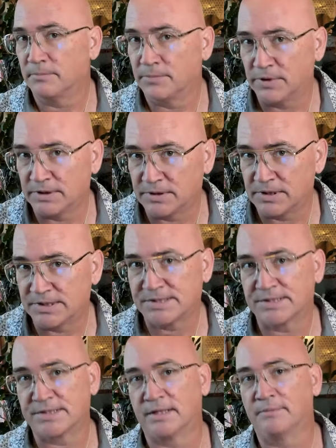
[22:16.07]
But the
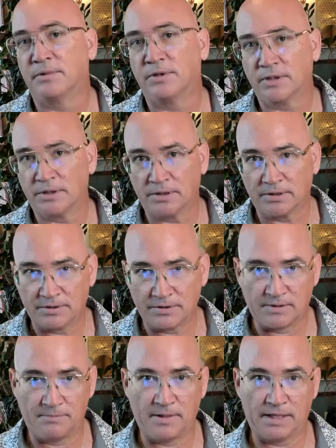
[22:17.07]
simpler,
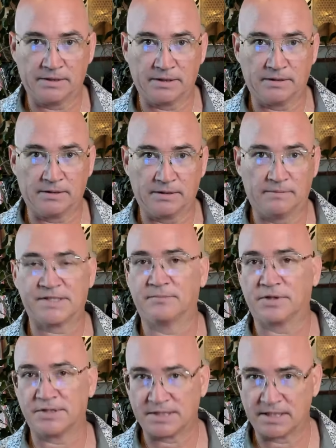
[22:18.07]
the better.
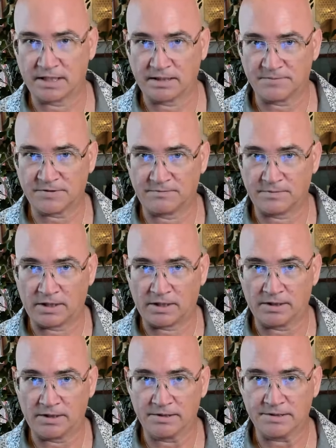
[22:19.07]
Simplicity comes from the
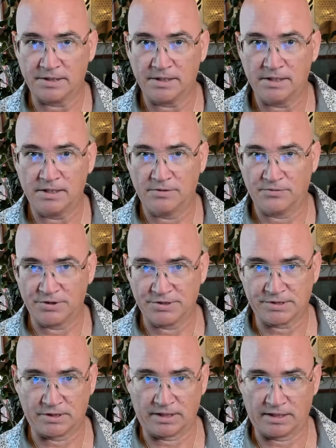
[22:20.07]
heart. When you
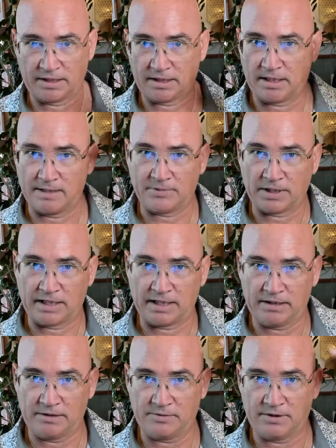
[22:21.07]
start getting
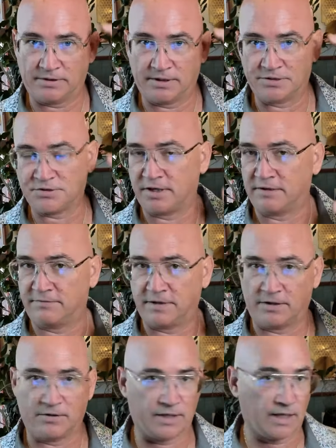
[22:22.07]
complicated with it, trying to
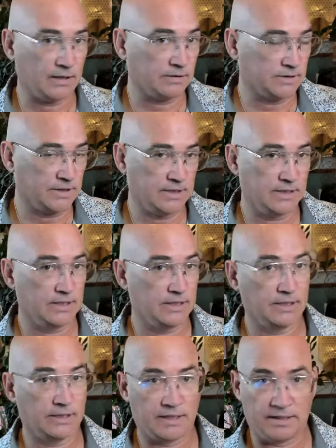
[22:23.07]
figure it out,
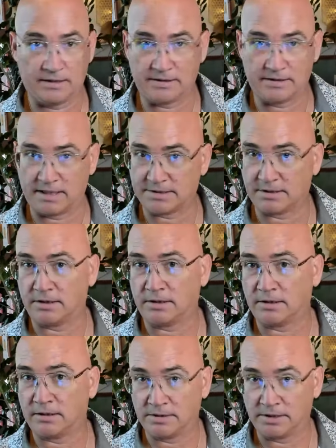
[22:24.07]
Again, that's
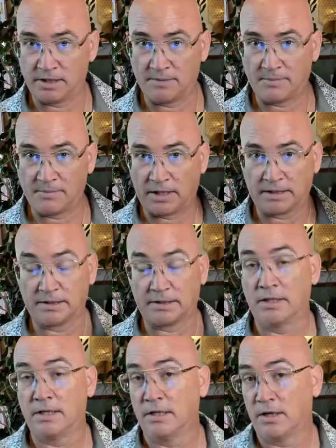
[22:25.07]
all in the mind.
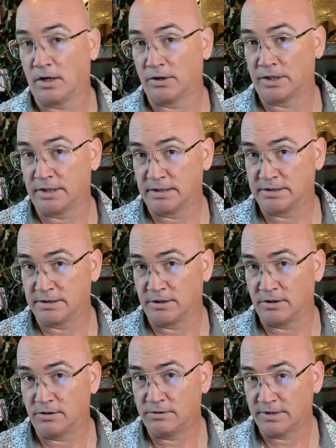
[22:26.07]
All you need to
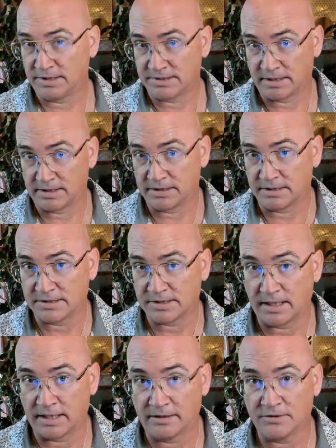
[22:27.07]
know is that it is
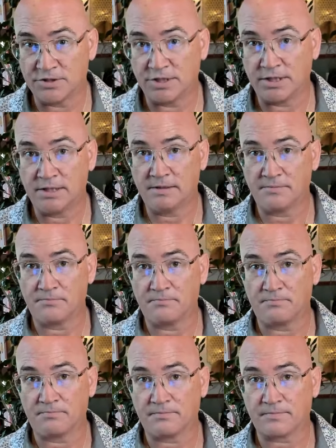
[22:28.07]
energy
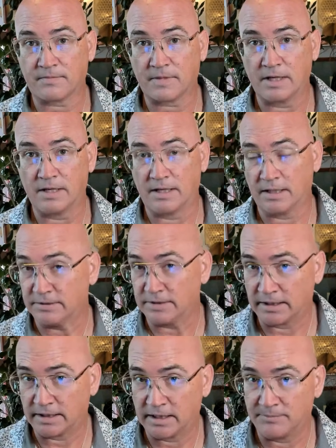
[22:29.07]
and that
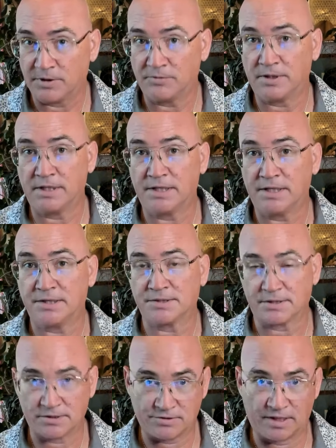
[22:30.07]
it can be released,
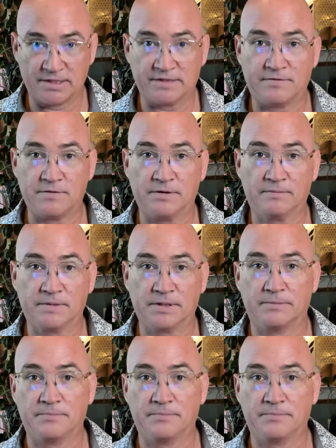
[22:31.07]
transformed.